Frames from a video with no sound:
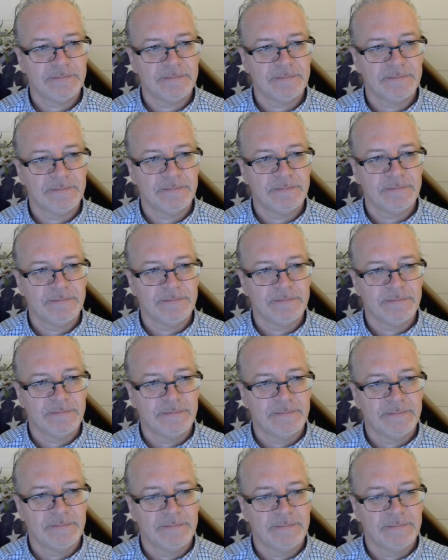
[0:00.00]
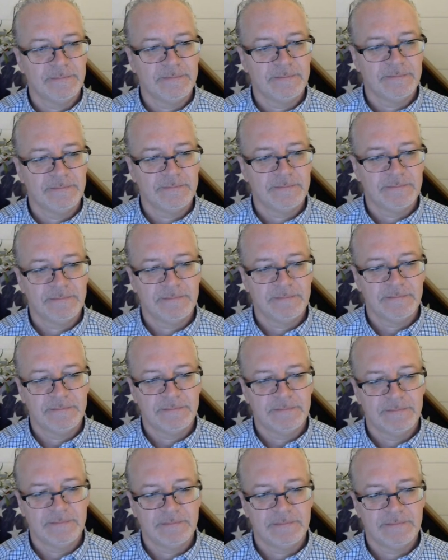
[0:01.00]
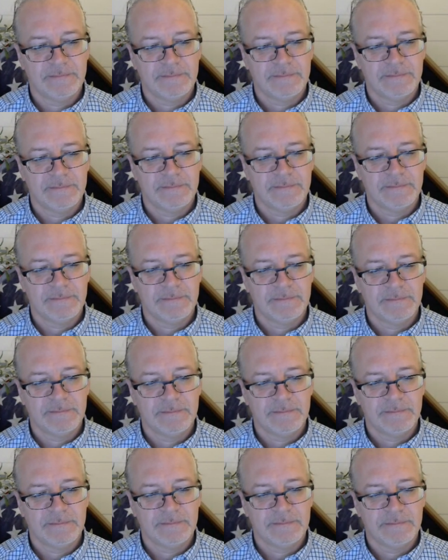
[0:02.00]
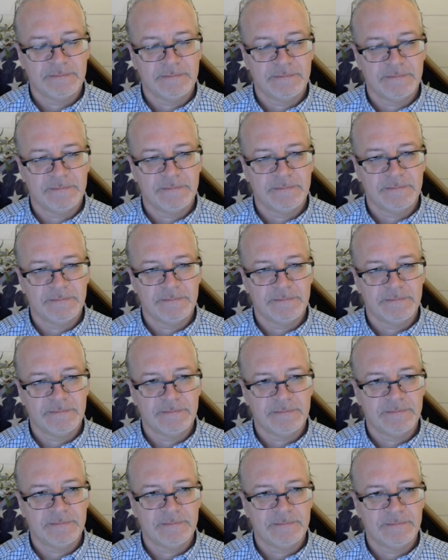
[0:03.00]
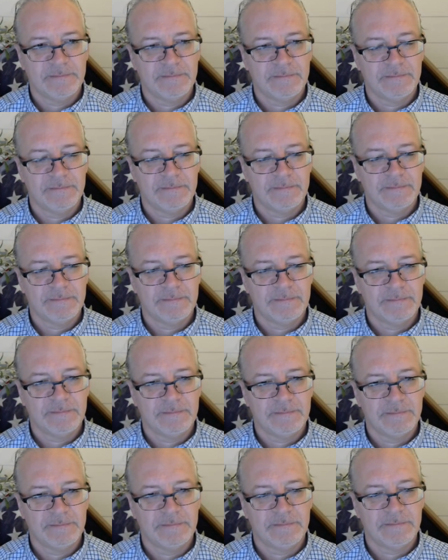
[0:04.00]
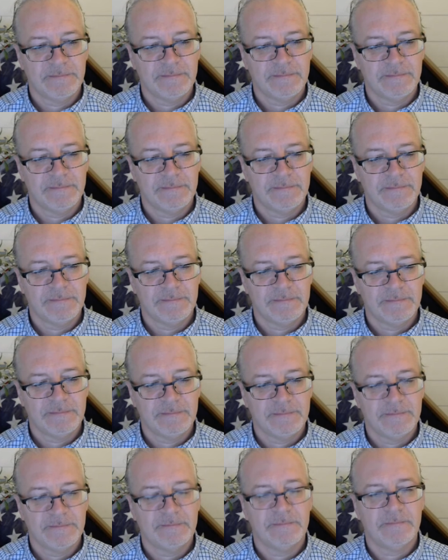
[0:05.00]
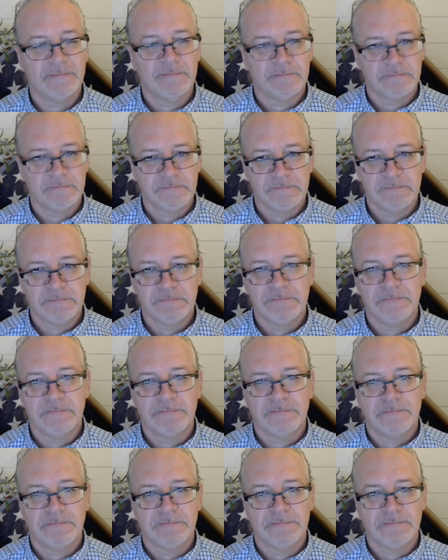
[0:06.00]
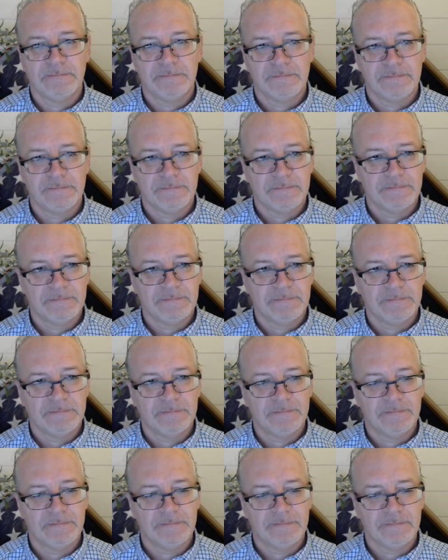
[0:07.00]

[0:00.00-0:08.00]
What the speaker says: The person shown says nothing.